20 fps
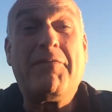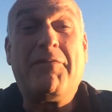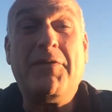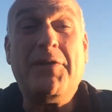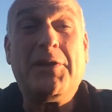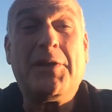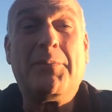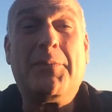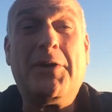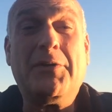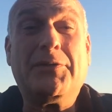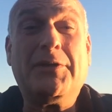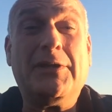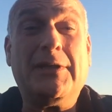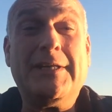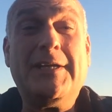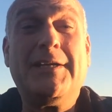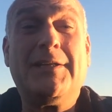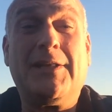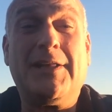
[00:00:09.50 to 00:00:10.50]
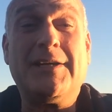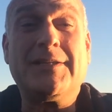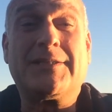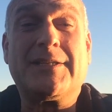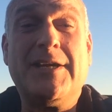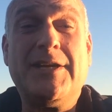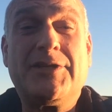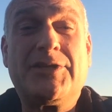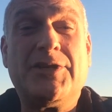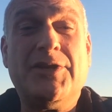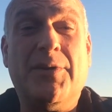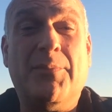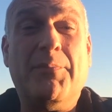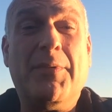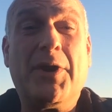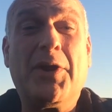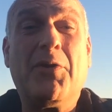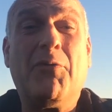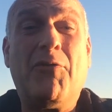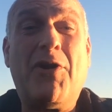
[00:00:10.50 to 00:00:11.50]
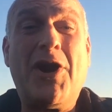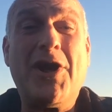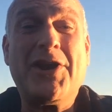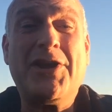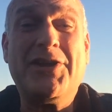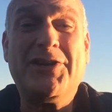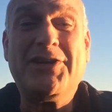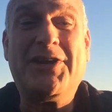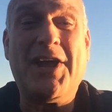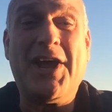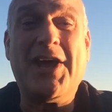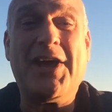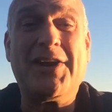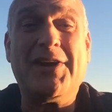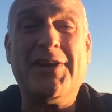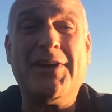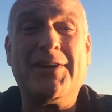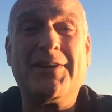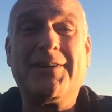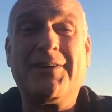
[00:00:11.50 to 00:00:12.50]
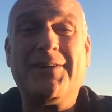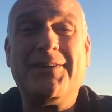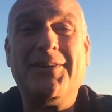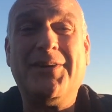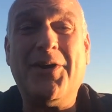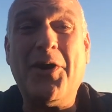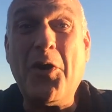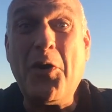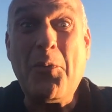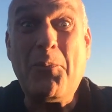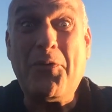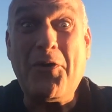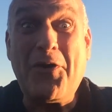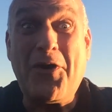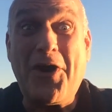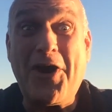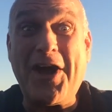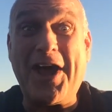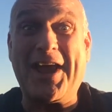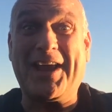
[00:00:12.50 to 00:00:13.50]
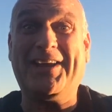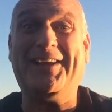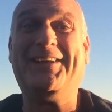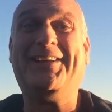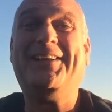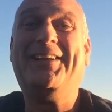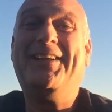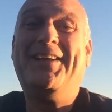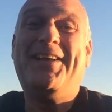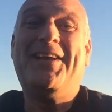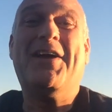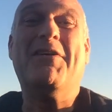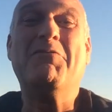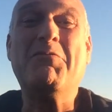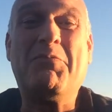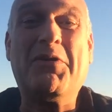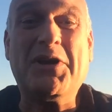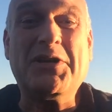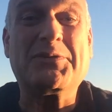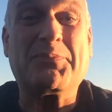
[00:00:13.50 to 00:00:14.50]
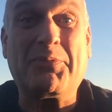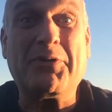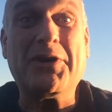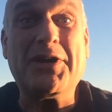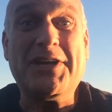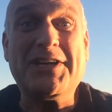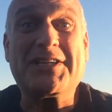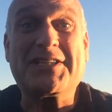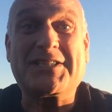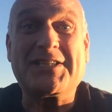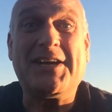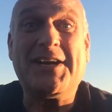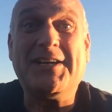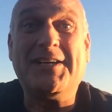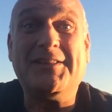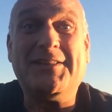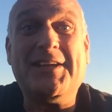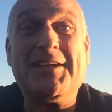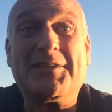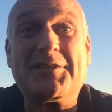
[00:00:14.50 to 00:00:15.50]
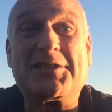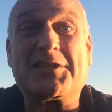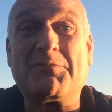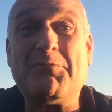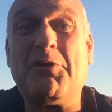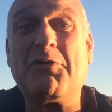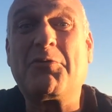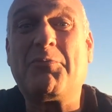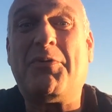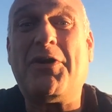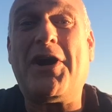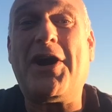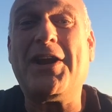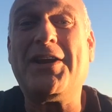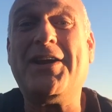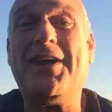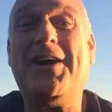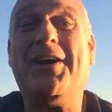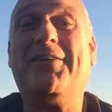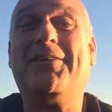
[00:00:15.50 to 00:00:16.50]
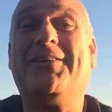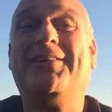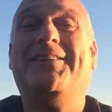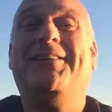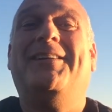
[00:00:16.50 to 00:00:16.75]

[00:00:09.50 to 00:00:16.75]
I feel about the legalization of marijuana in Canada. Oh boy, everybody's pretty excited. They can smoke pot now,